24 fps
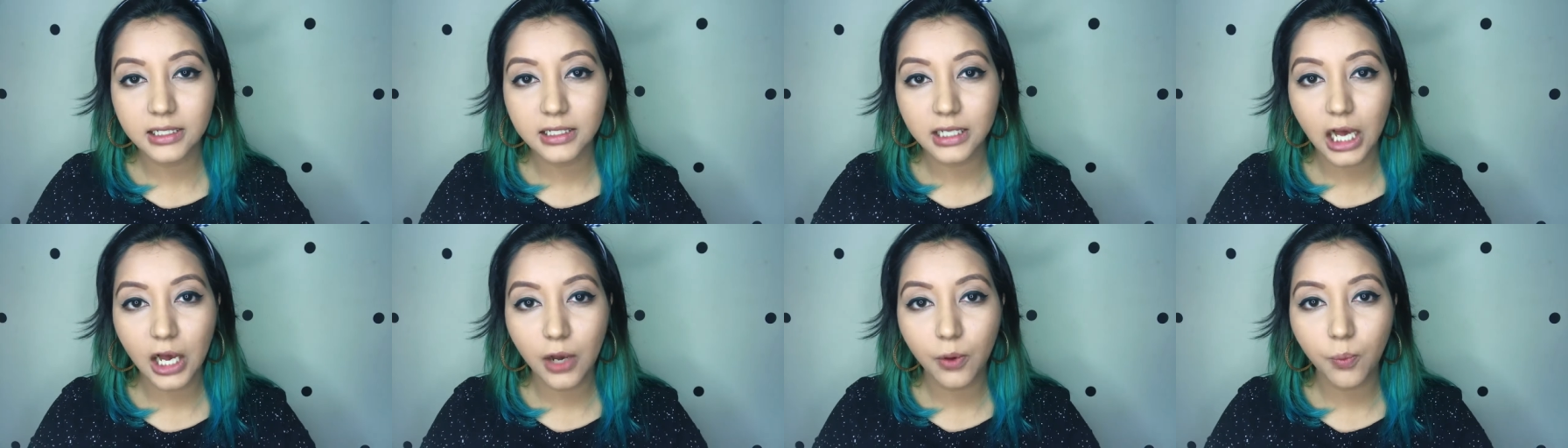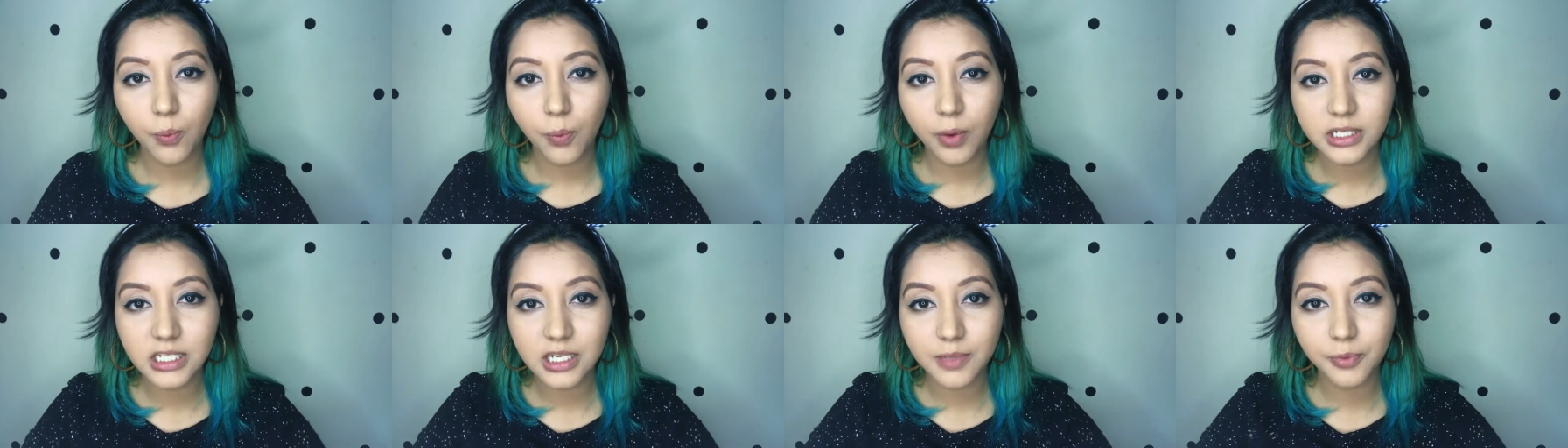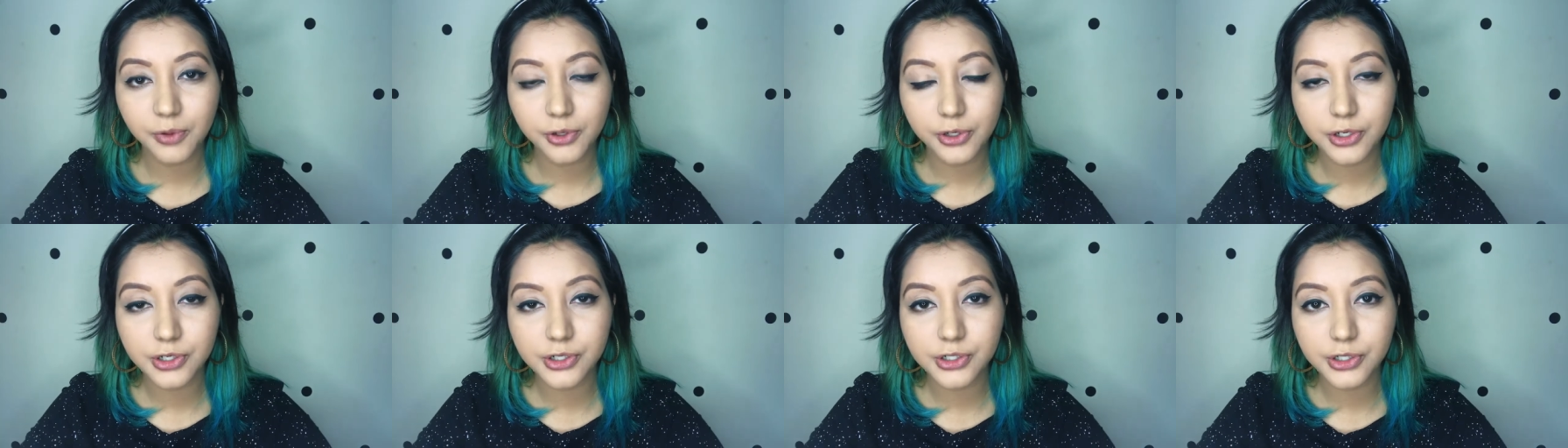Now what I'm
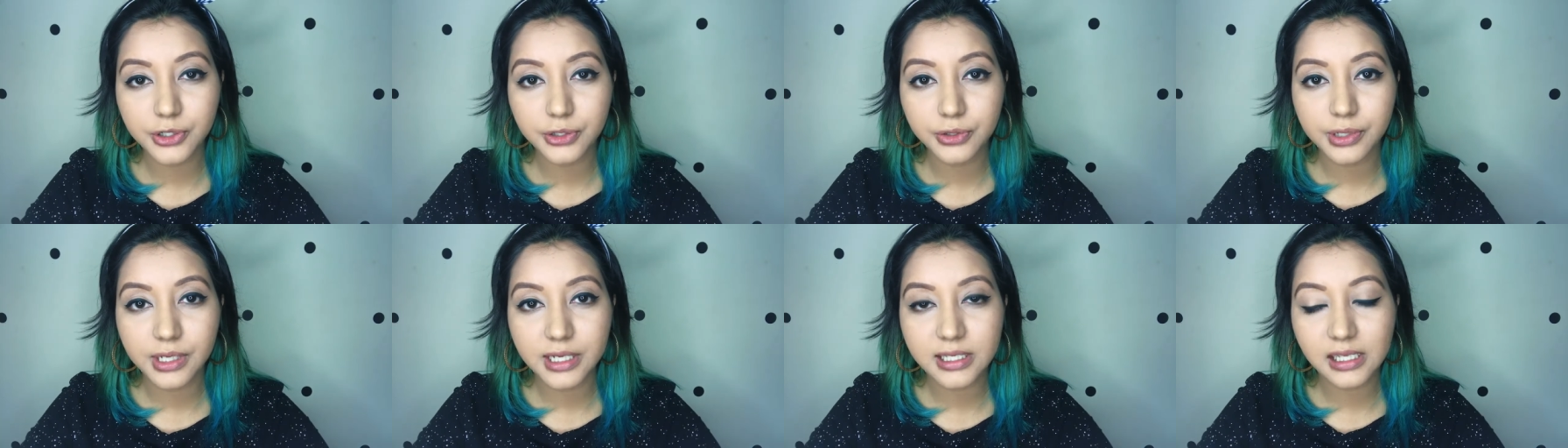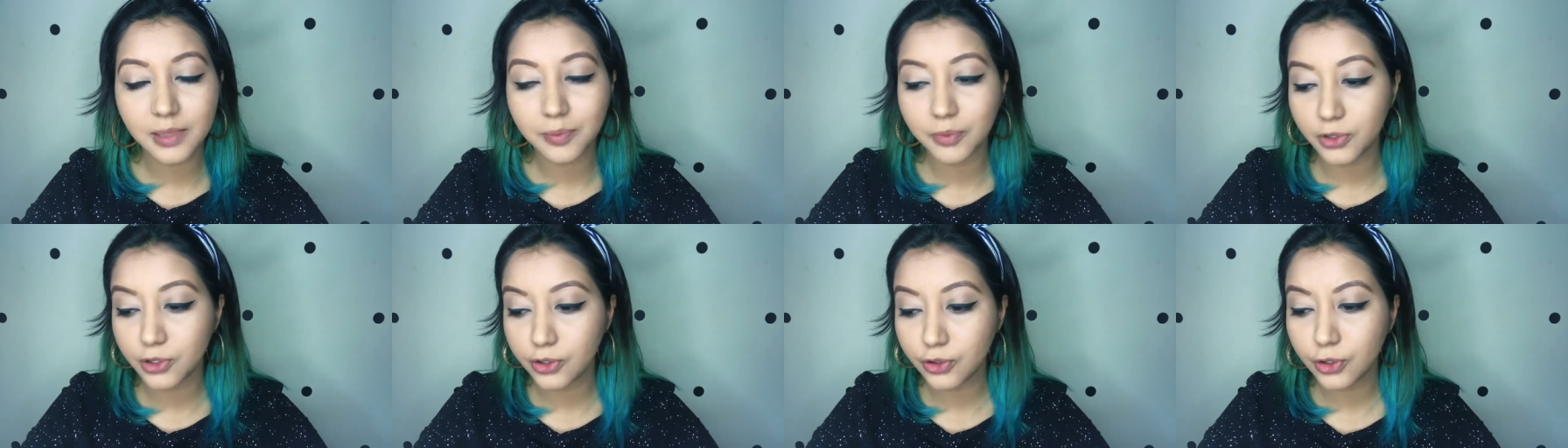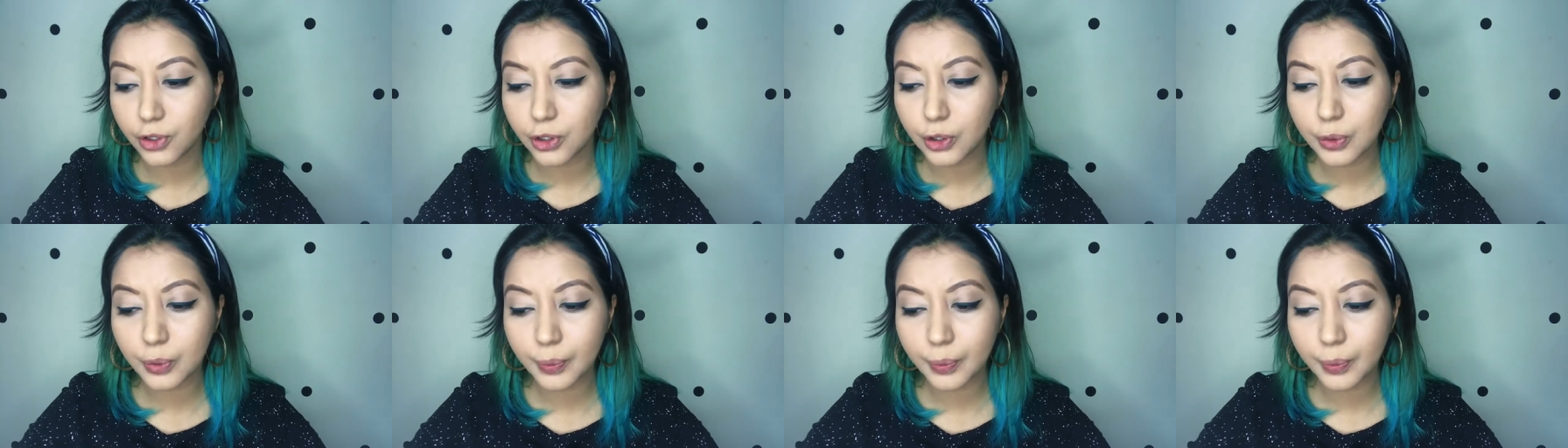going to do is I'm going to